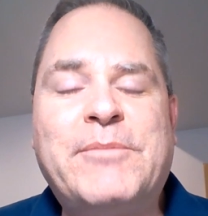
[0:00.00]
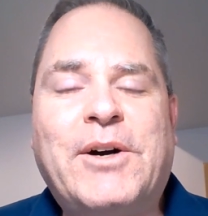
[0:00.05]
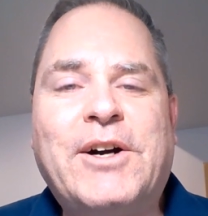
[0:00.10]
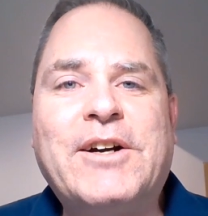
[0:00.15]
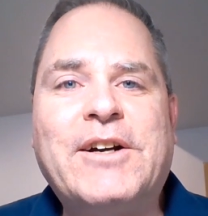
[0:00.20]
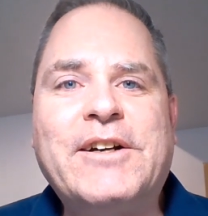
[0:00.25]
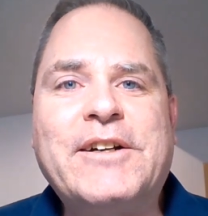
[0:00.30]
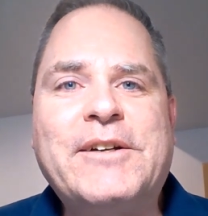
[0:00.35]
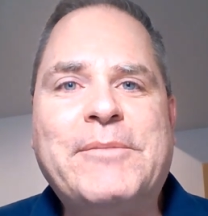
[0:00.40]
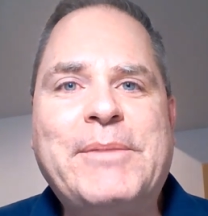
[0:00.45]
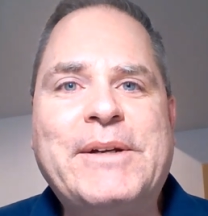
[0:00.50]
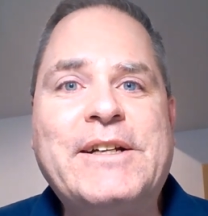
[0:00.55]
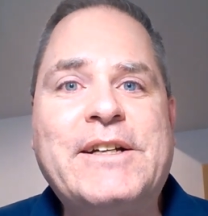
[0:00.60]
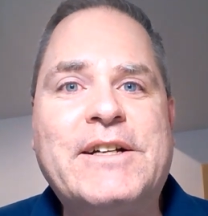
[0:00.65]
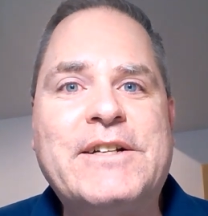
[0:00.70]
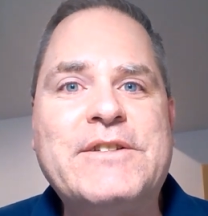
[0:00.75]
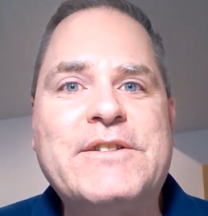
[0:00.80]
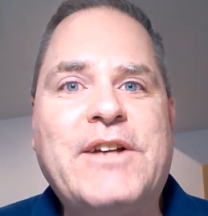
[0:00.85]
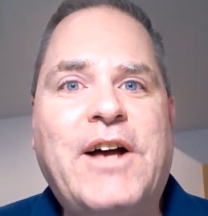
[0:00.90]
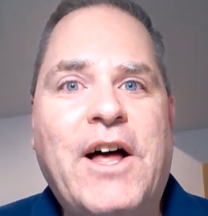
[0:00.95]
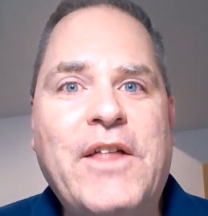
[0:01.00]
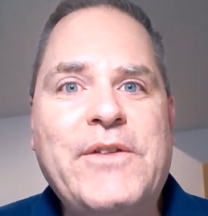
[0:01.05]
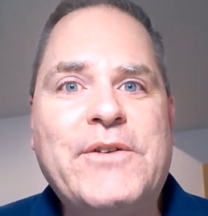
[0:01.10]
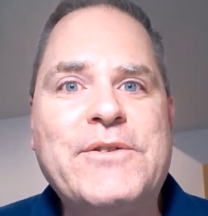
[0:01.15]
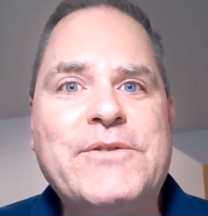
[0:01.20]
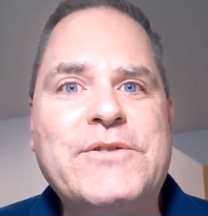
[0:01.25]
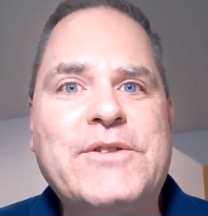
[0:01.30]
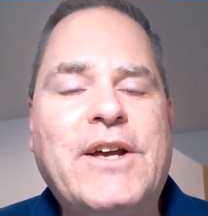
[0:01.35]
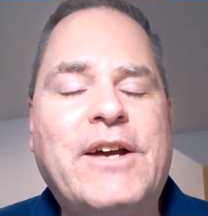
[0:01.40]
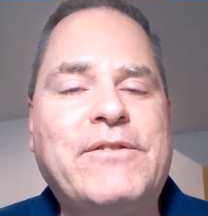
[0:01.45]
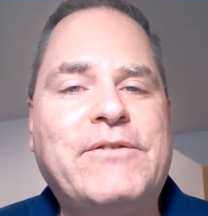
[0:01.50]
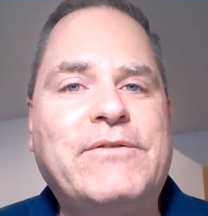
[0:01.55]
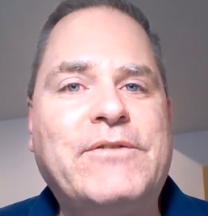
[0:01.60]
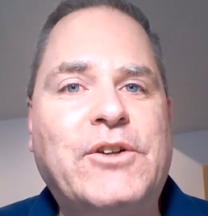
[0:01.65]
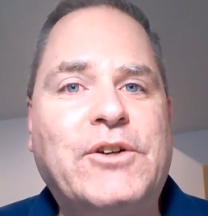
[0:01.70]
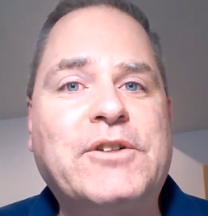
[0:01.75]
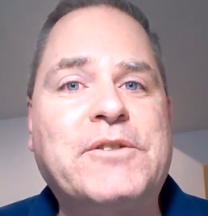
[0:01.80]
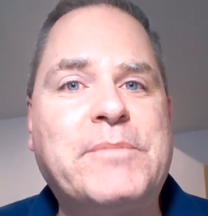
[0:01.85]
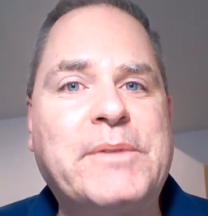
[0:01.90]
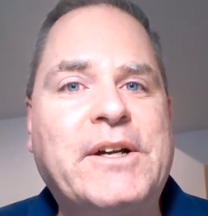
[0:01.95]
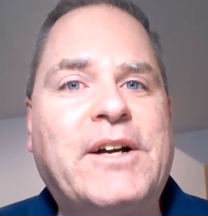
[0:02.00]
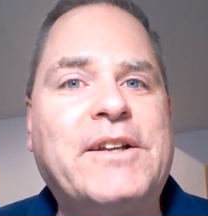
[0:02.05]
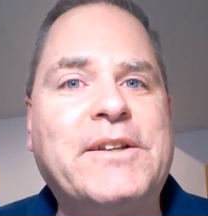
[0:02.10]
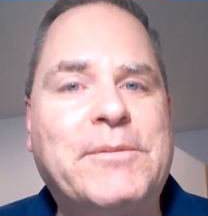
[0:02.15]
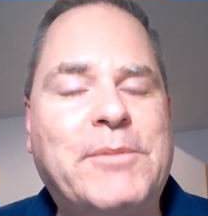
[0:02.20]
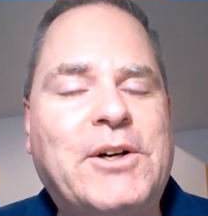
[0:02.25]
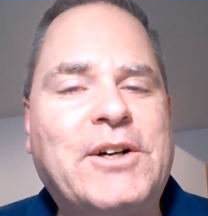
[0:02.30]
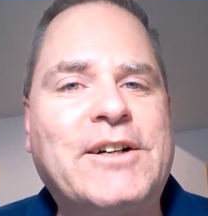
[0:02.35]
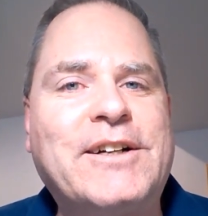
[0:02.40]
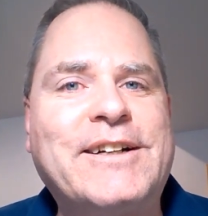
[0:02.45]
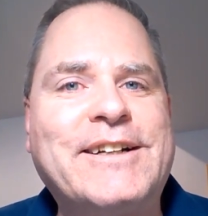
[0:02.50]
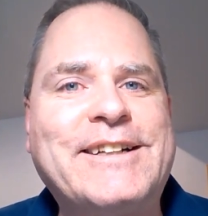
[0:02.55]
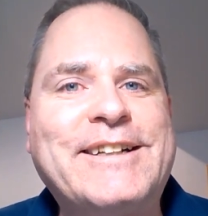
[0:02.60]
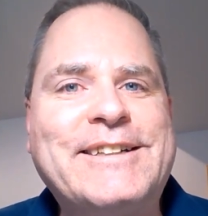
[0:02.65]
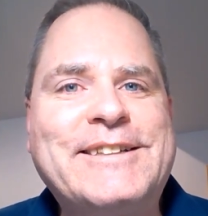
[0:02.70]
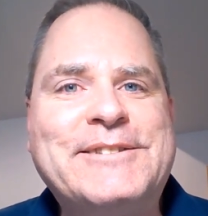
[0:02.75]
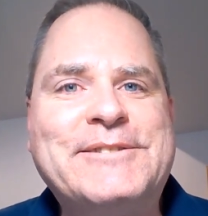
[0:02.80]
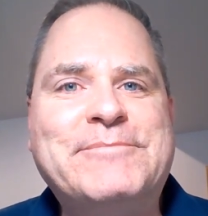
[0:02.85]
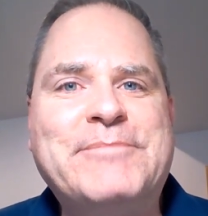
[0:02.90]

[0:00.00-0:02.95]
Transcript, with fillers: the mark because others have looked beyond the mark